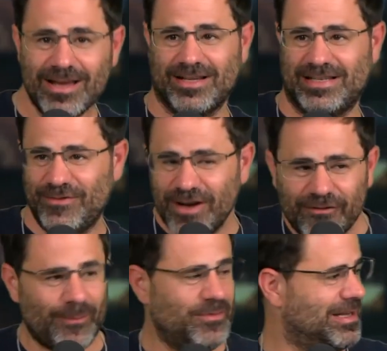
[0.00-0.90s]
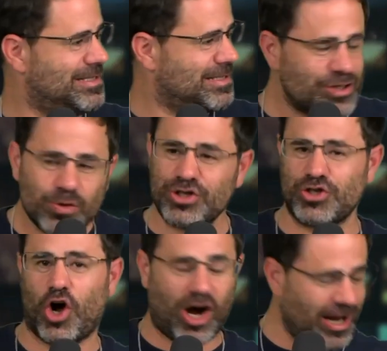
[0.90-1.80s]
Because even if I'm listening to a
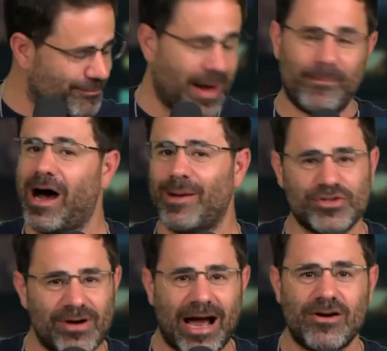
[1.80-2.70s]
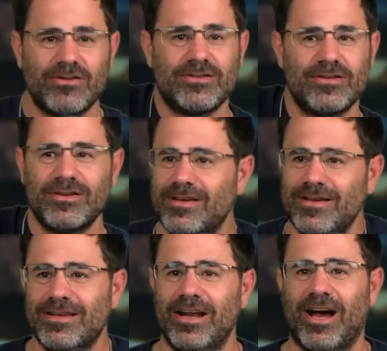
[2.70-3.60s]
song, if my palms are out,
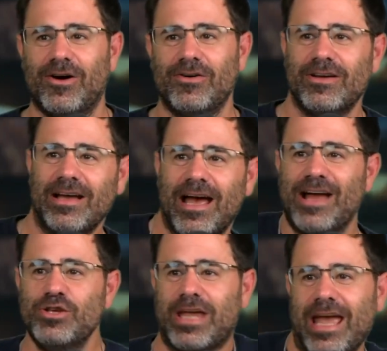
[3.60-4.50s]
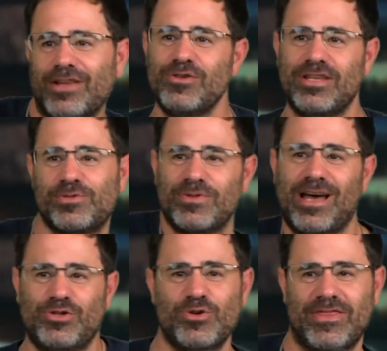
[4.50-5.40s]
yeah, you know, and you can't do this
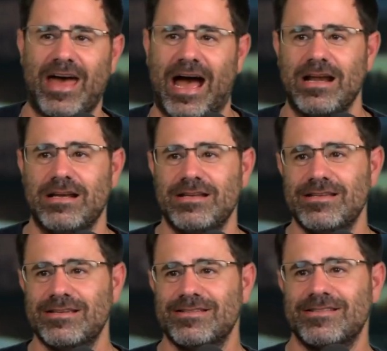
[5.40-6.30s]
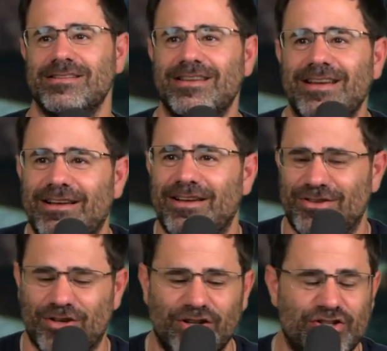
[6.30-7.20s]
without doing that.
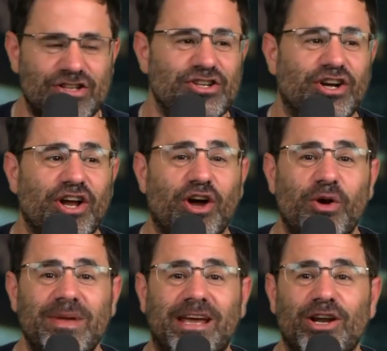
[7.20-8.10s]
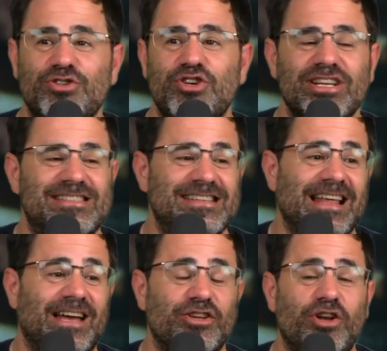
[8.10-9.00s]
So there's just you're going to go to Mykonos, you're going to see
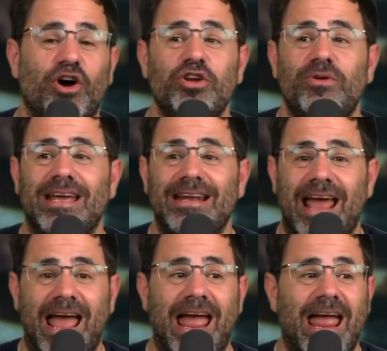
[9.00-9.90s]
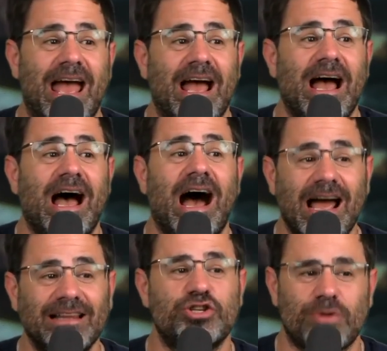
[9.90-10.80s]
that. You know, you're in a
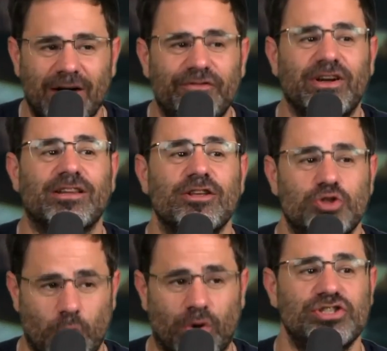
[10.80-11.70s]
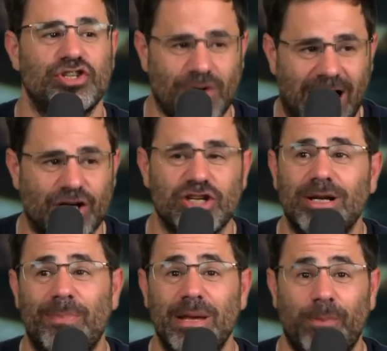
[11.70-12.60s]
highly trafficked tourist attraction.
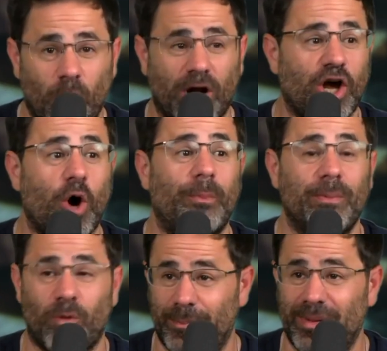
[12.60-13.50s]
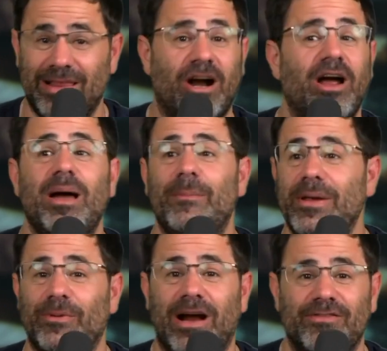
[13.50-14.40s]
People mm -hmm. want to go. People want to be there.
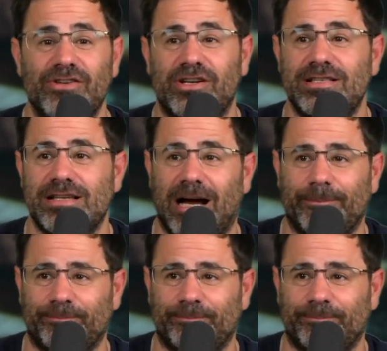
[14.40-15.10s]
People are having a good time.